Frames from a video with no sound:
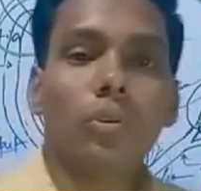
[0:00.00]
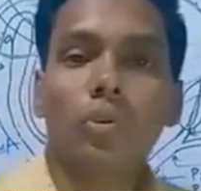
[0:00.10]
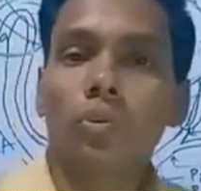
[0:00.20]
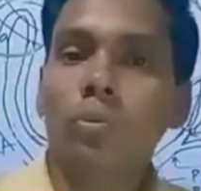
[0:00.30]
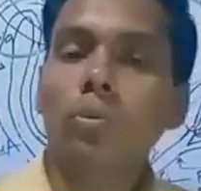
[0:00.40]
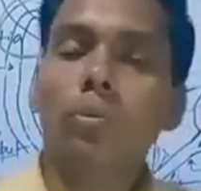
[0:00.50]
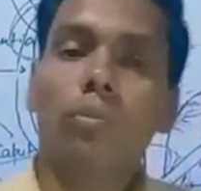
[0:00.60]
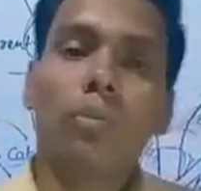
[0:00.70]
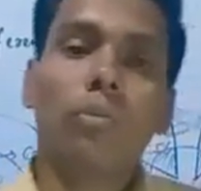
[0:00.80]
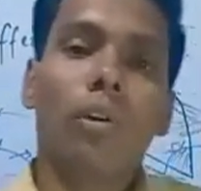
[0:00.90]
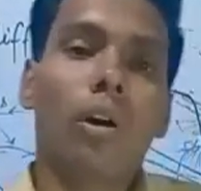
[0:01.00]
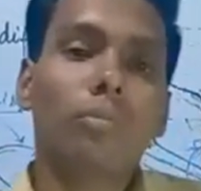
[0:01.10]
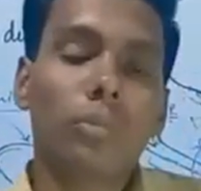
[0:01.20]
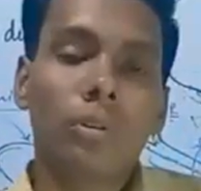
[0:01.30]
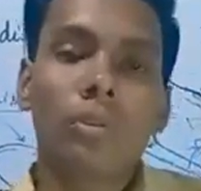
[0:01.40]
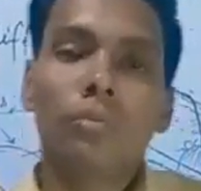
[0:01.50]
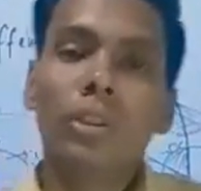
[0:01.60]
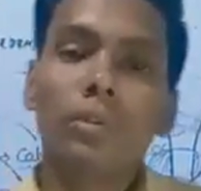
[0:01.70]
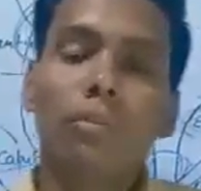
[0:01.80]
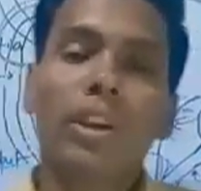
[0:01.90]
to perform
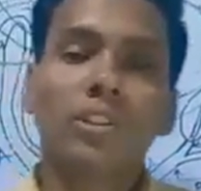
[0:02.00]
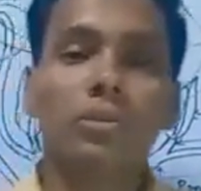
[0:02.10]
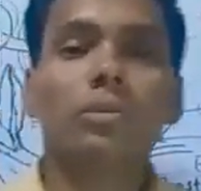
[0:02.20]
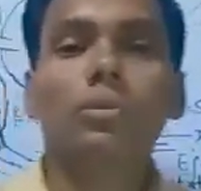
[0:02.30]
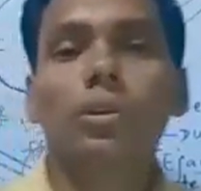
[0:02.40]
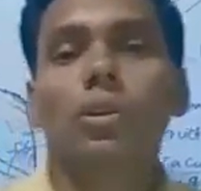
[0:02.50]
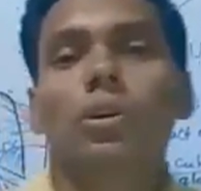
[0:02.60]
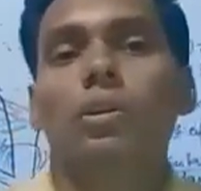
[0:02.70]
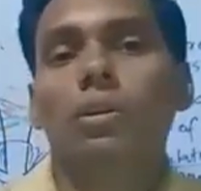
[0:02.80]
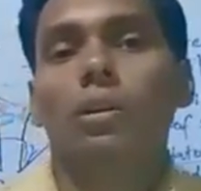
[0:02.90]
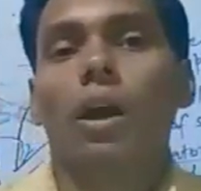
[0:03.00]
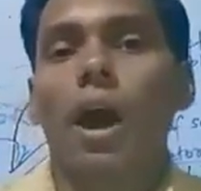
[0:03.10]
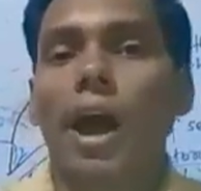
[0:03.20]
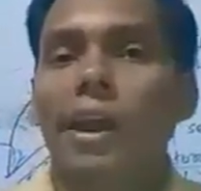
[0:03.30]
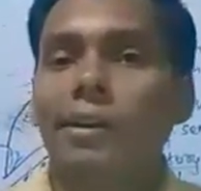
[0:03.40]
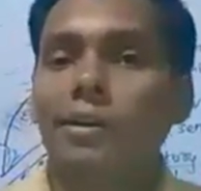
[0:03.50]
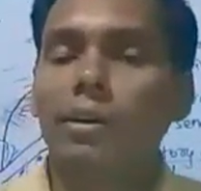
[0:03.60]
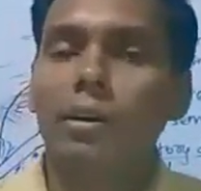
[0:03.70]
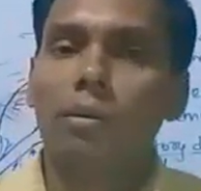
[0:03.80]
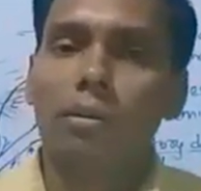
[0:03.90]
with mixed, and
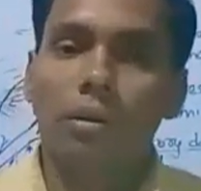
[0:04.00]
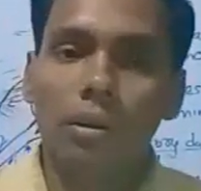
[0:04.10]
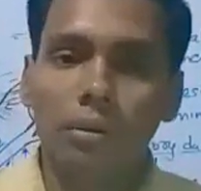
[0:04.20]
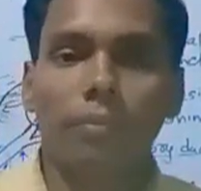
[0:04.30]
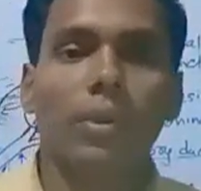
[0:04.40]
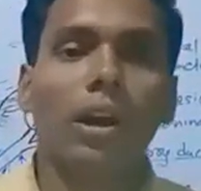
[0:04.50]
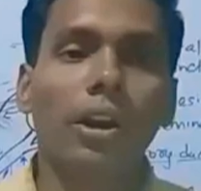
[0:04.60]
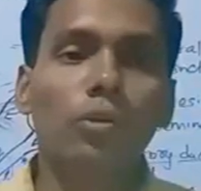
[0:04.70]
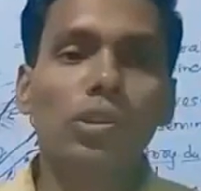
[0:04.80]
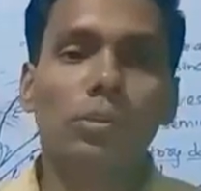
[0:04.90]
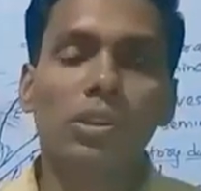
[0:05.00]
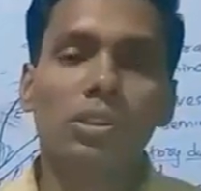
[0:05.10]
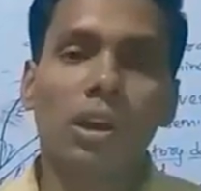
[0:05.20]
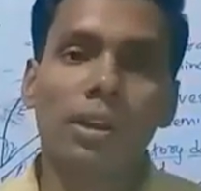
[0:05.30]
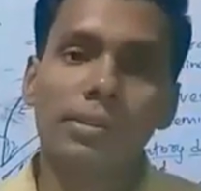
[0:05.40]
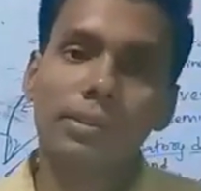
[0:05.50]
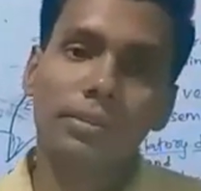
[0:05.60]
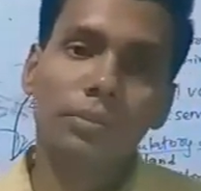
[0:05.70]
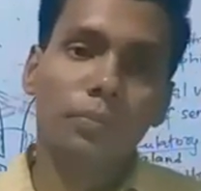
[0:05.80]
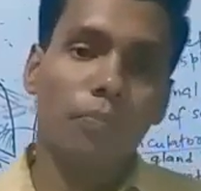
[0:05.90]
a new substance
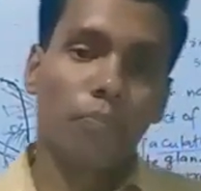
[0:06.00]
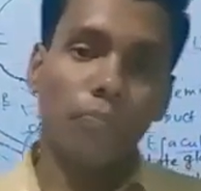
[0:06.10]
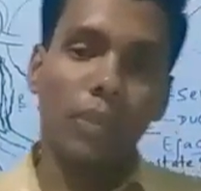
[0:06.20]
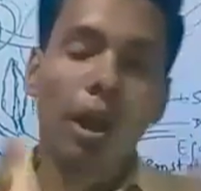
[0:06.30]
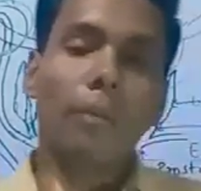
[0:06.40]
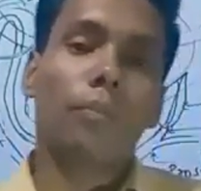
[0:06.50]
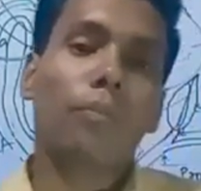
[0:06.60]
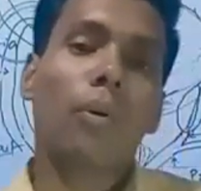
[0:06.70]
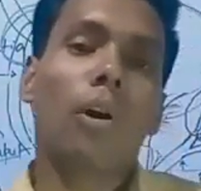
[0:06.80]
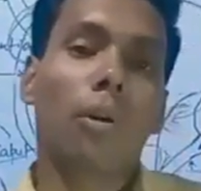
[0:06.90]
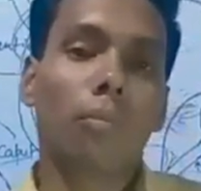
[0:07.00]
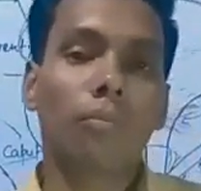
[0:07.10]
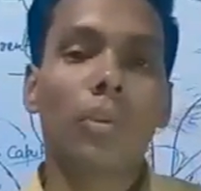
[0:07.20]
form.